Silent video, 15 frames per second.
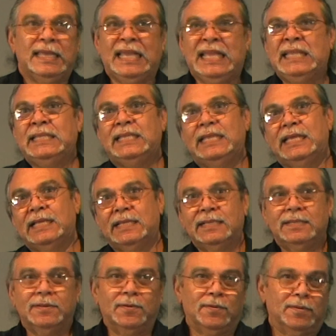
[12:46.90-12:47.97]
Indian
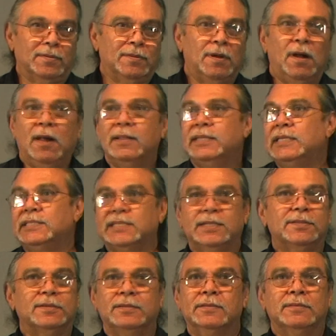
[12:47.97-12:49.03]
or all these
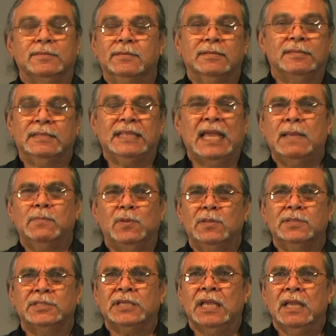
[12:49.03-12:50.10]
other
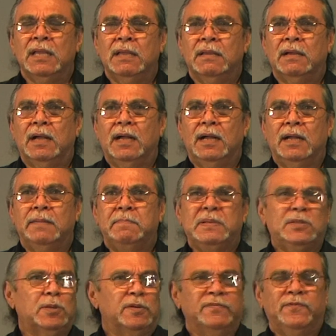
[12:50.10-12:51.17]
labels, but
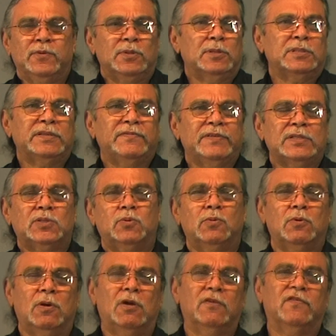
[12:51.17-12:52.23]
for those of us
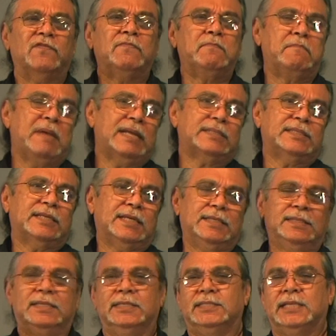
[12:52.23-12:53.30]
who are
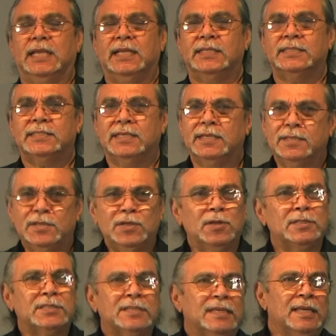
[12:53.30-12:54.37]
Mexican descent, you
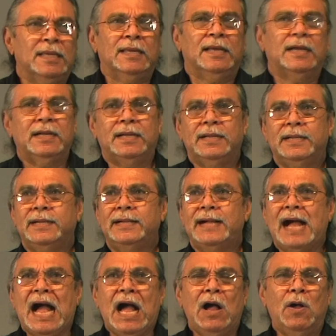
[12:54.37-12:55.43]
notice
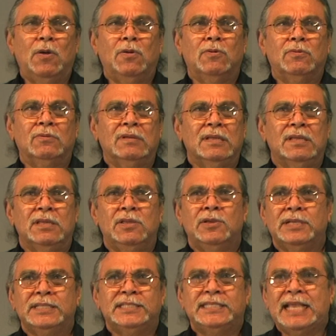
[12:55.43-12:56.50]
how you
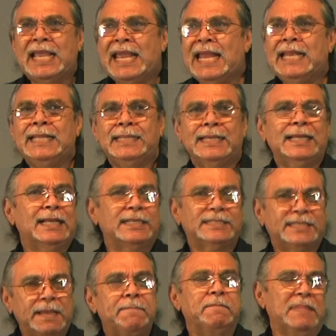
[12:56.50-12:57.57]
can say anything
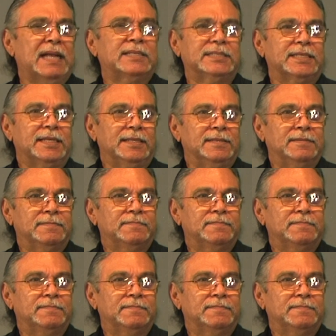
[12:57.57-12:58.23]
except Mexican.